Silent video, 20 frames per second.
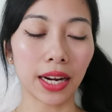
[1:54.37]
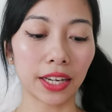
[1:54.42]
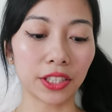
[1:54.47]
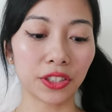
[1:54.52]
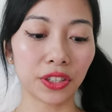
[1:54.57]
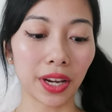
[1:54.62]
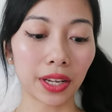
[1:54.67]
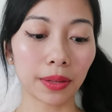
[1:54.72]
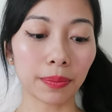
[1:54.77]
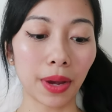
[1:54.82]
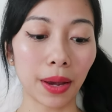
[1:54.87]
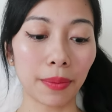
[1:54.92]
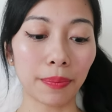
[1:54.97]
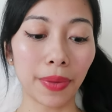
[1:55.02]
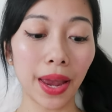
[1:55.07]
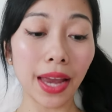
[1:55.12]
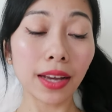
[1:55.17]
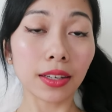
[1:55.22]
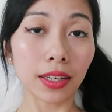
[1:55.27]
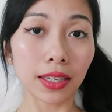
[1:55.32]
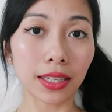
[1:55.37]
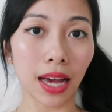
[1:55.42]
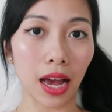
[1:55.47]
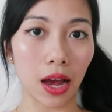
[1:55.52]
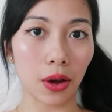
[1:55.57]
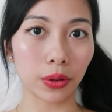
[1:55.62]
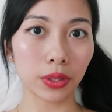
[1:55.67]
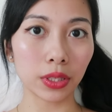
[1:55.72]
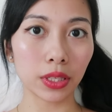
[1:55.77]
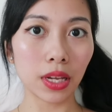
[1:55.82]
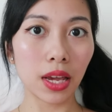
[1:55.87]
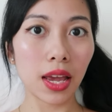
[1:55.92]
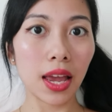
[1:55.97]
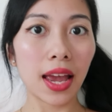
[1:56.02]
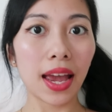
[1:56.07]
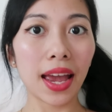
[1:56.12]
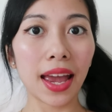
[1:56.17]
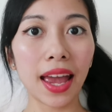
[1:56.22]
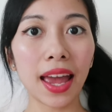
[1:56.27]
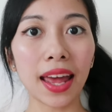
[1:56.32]
I checked my bank account
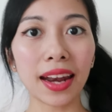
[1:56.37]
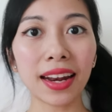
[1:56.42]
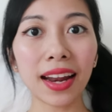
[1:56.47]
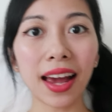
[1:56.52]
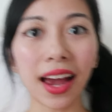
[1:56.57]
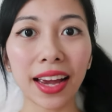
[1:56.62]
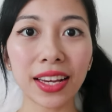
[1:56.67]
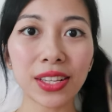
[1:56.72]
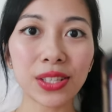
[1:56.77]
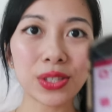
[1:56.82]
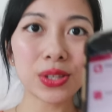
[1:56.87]
and I